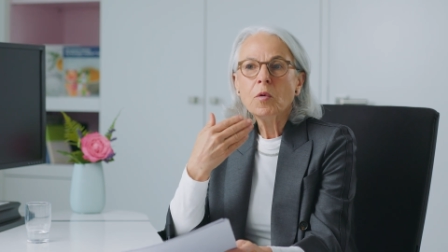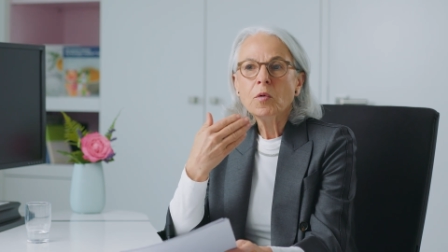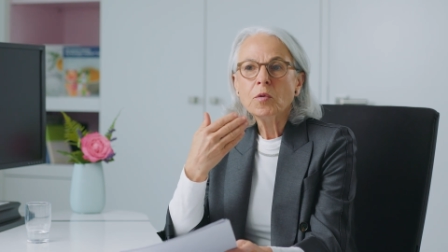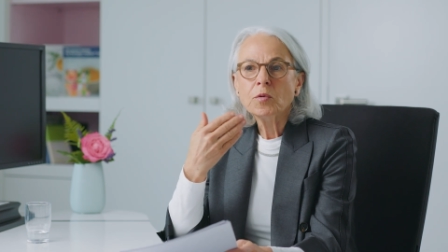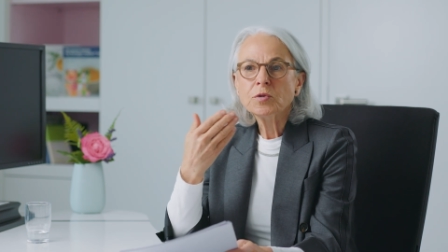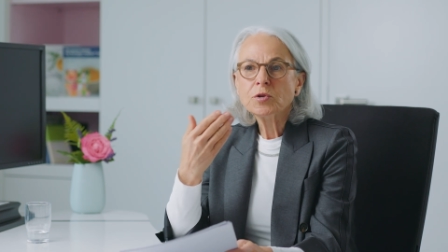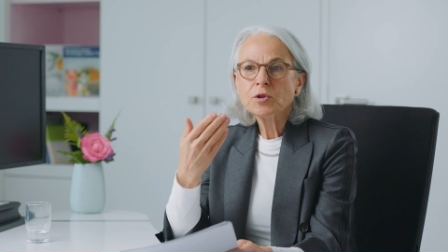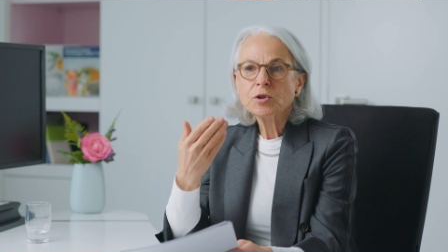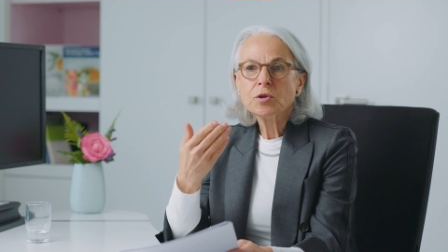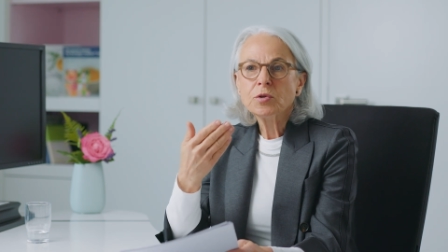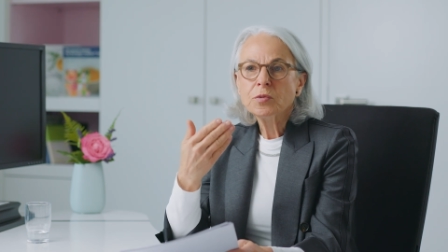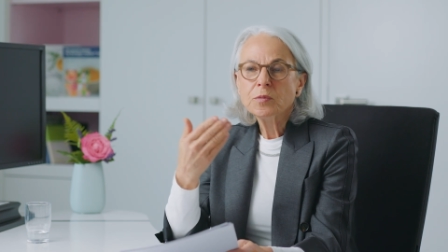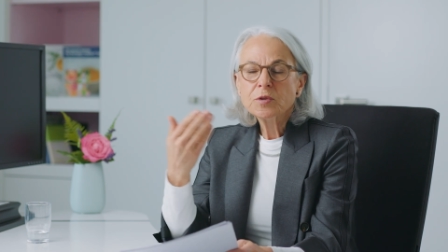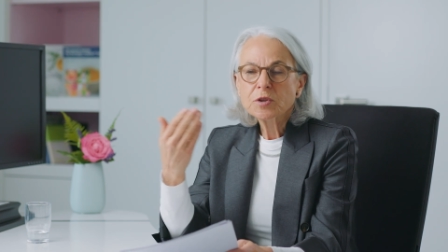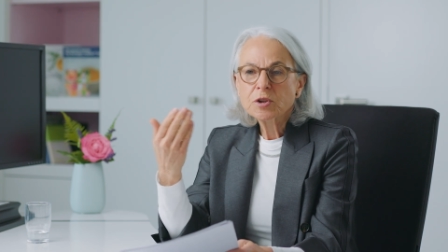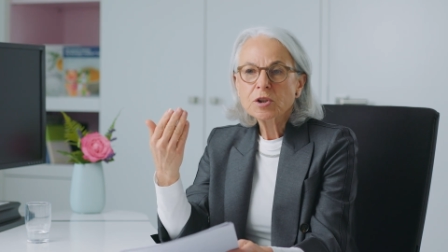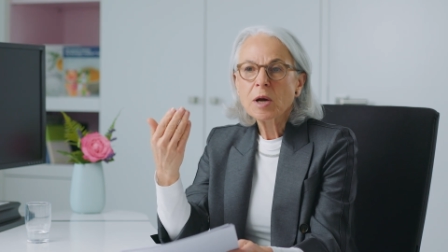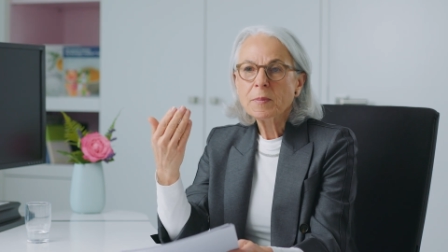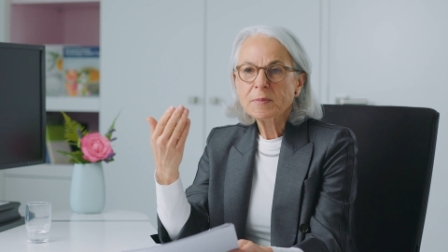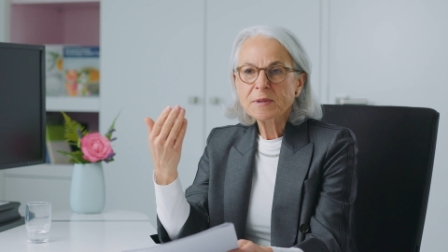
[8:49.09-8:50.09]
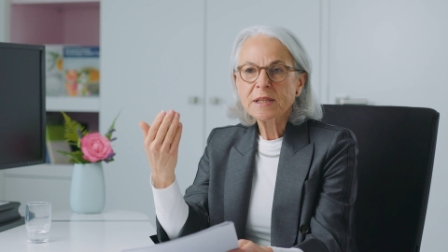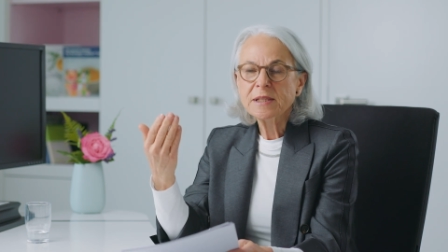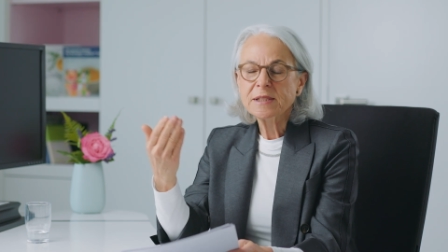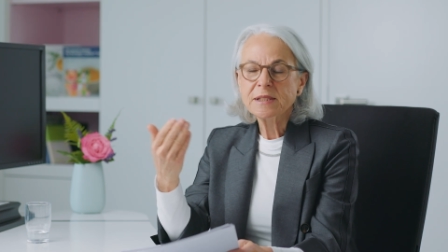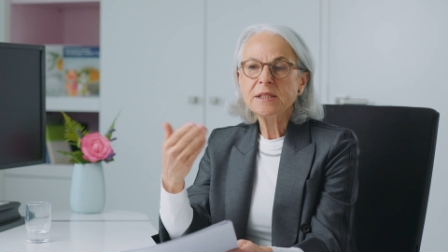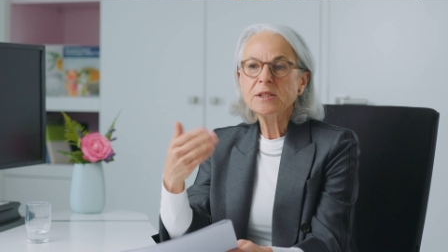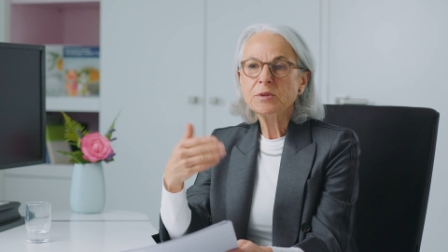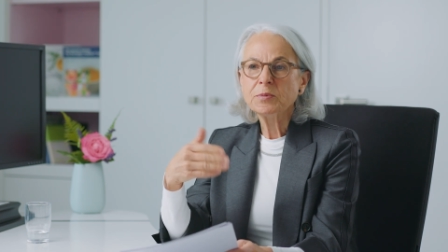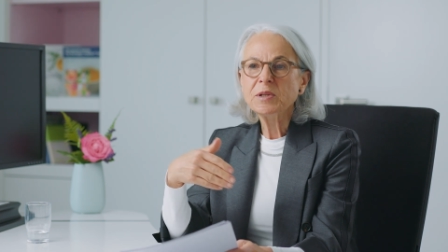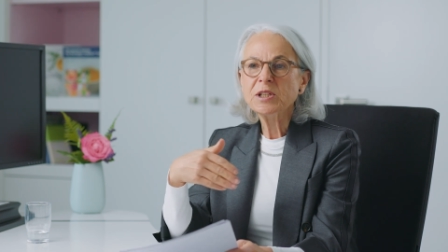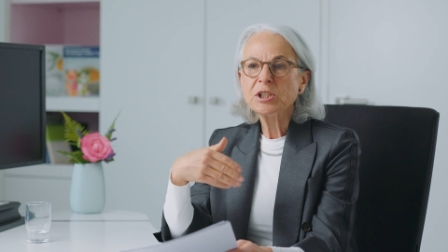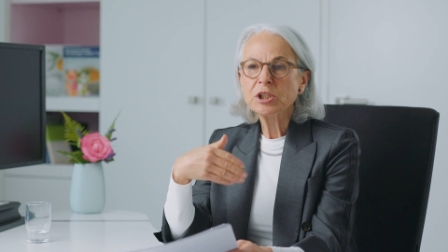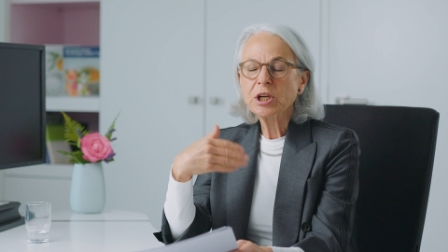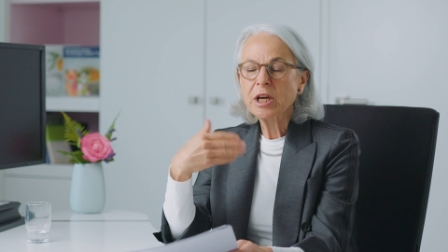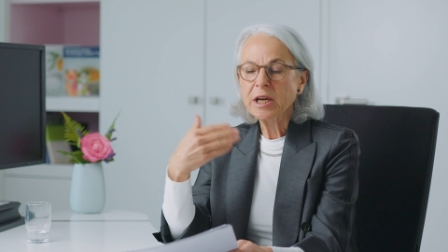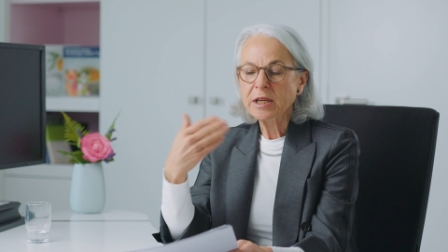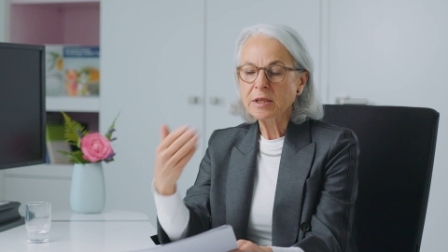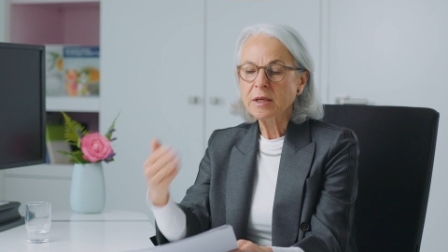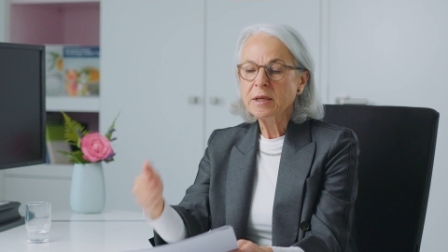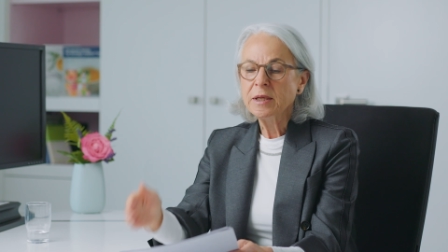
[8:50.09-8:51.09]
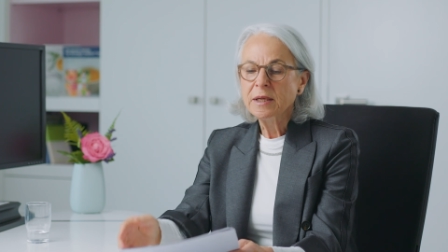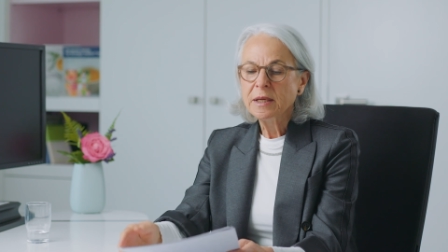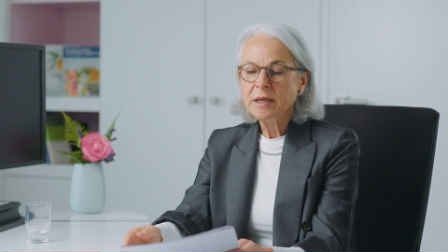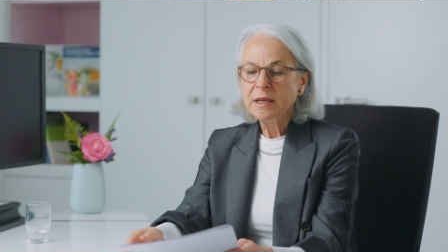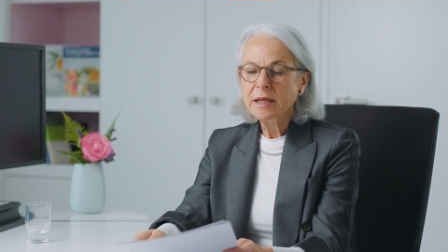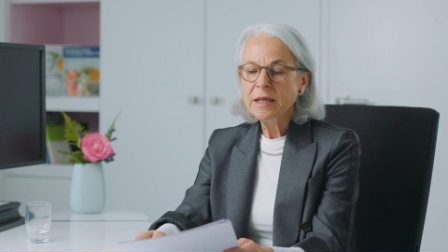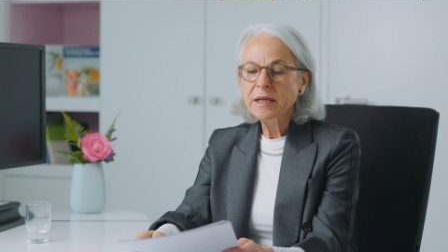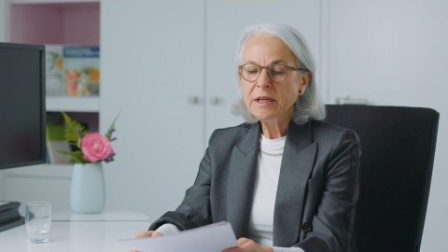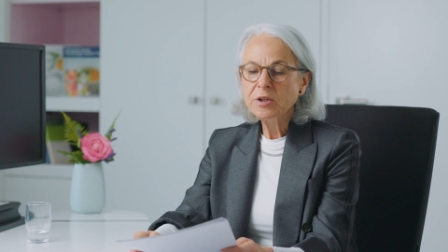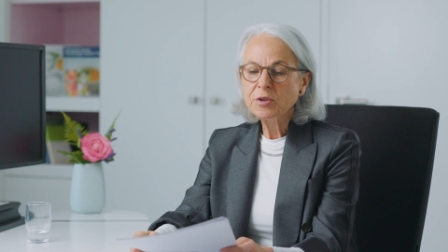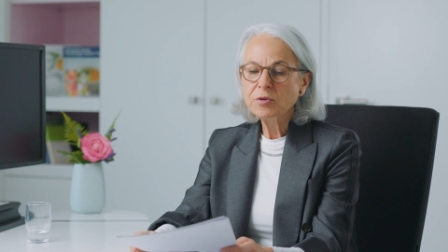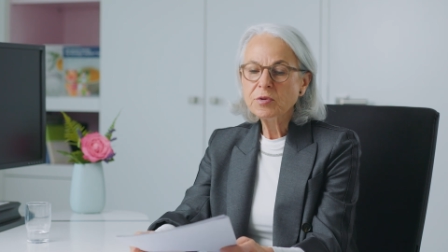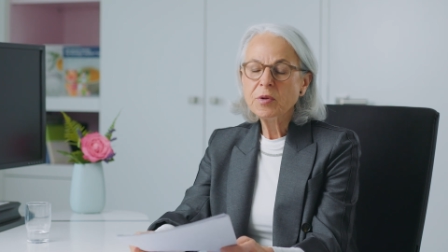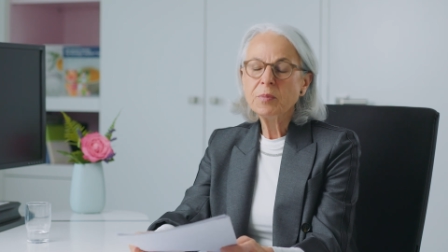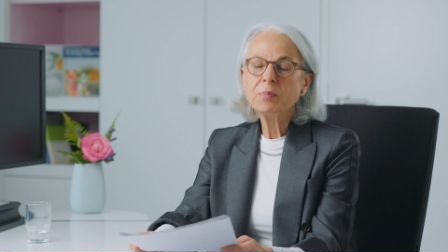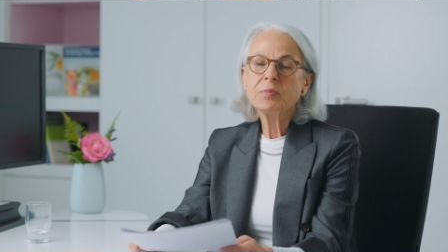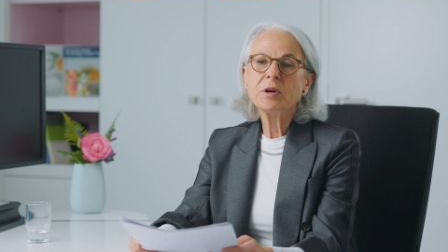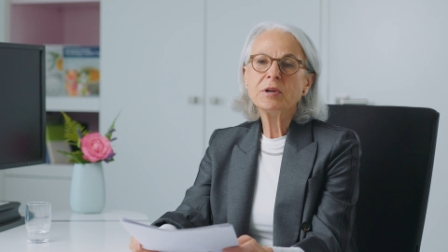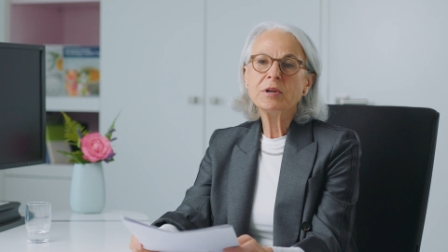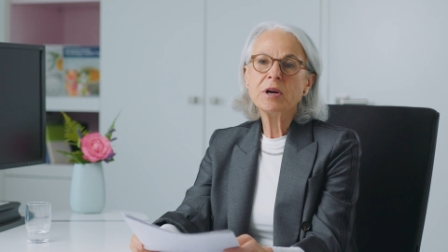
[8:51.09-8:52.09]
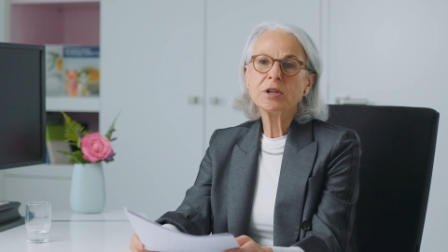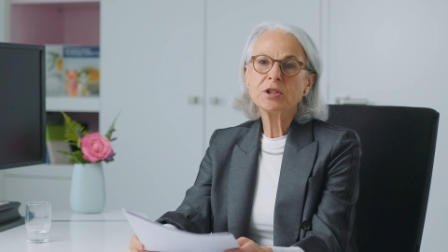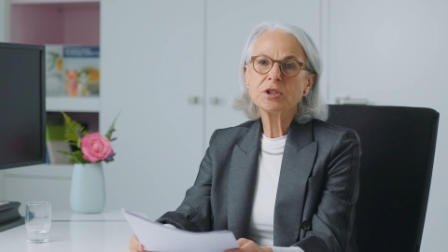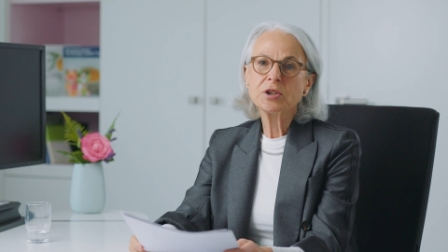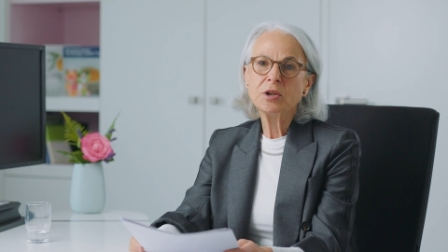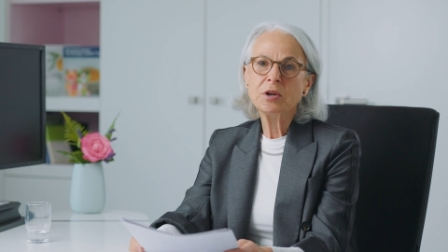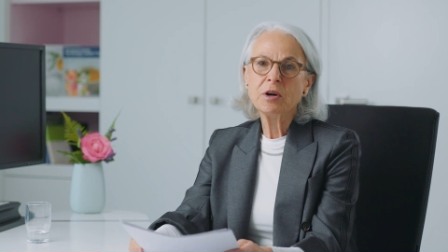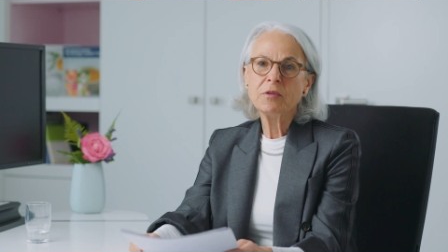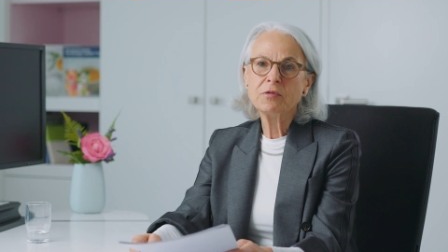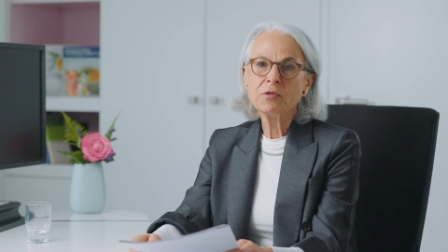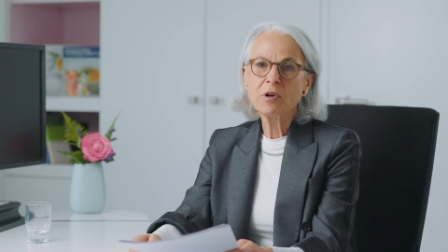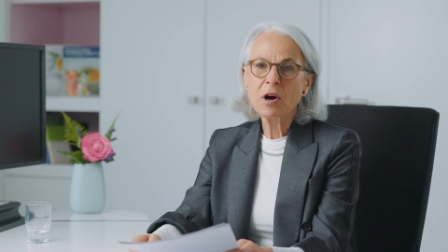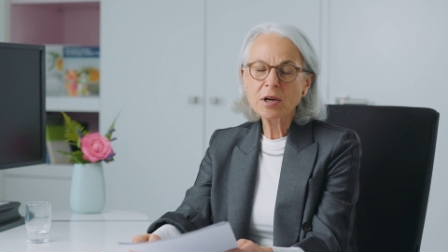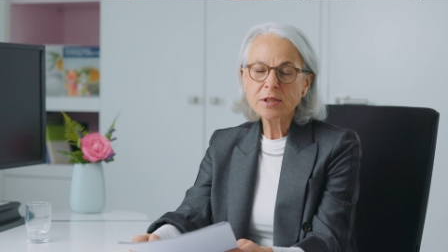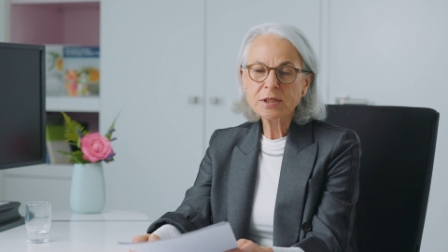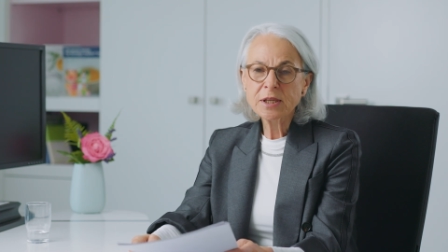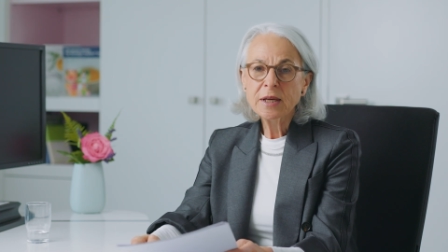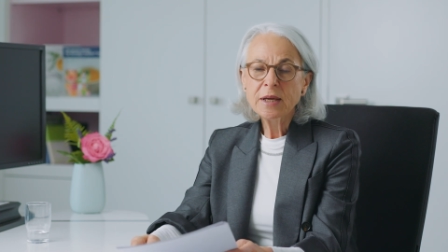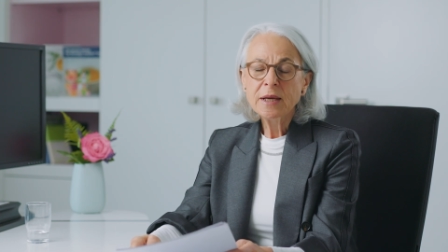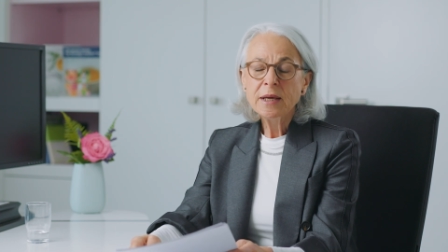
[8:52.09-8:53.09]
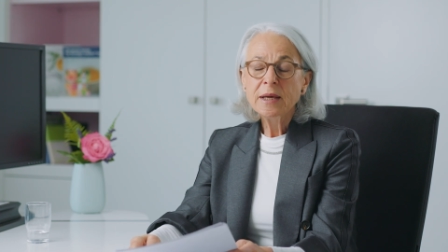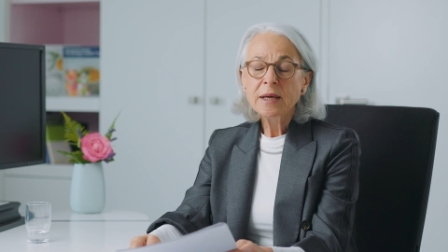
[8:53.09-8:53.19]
or, substances which can lead to the production of ROS.